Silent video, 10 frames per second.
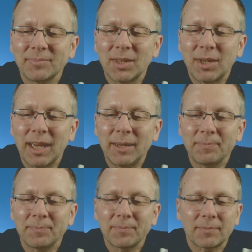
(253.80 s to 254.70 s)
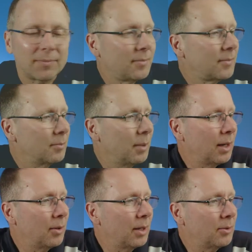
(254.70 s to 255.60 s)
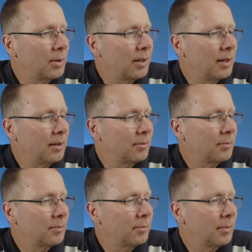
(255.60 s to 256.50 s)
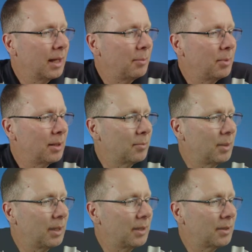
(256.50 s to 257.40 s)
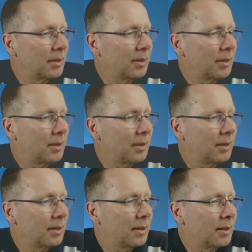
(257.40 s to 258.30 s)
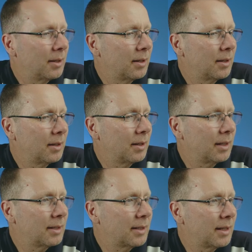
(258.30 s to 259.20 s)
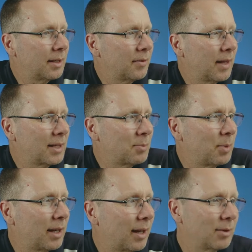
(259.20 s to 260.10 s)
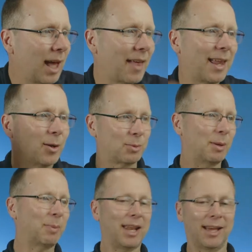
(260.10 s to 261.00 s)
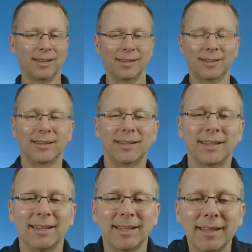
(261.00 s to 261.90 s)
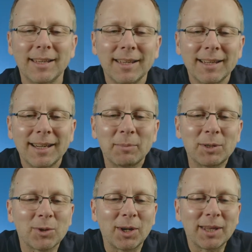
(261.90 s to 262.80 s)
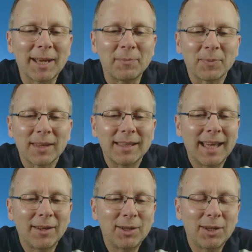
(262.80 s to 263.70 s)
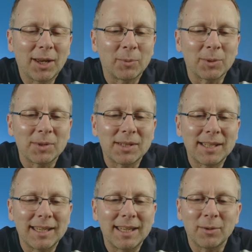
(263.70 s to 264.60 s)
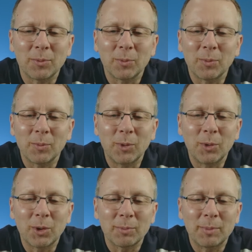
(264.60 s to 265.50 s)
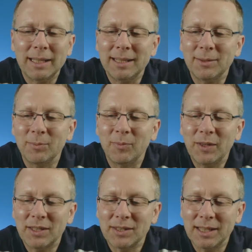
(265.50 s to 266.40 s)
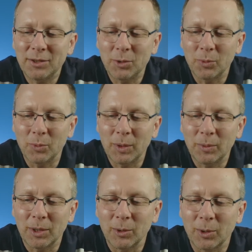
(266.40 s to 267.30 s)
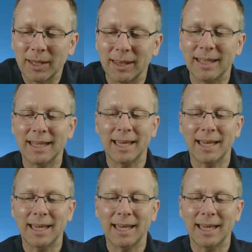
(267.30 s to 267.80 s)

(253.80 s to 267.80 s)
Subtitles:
Okay. Background or anything? Maybe a bit. Let's see if that's better. Ah, that looks a bit better. Let me try that. Now, you don't want to sit here and look at me fix things. You want to look at the